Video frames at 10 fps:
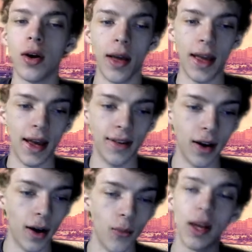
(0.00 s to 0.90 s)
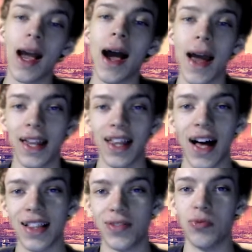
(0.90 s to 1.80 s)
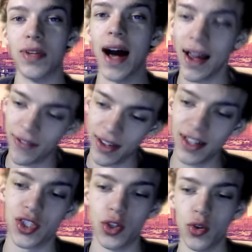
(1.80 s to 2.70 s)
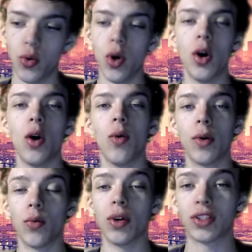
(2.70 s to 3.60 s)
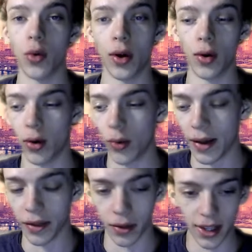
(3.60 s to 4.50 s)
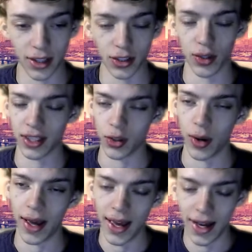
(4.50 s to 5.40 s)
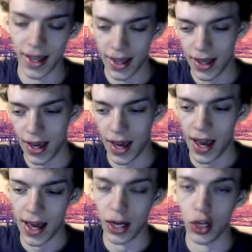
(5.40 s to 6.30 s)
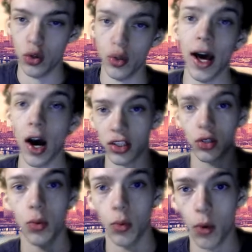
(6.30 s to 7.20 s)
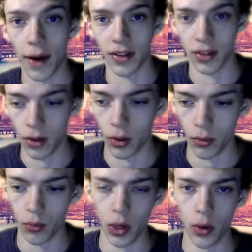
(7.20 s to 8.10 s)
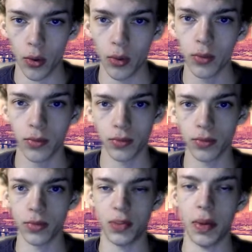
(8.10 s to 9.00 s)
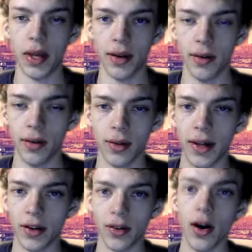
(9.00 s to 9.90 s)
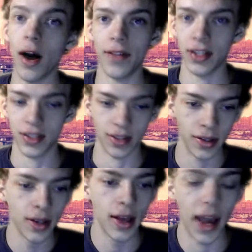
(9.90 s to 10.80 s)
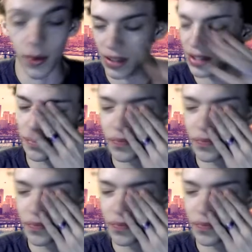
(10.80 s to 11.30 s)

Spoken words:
and we got a lot to dive into on what's going on around the league, so let's go ahead and do that. Also, we'll have a wheel spin later, obviously. Anyways,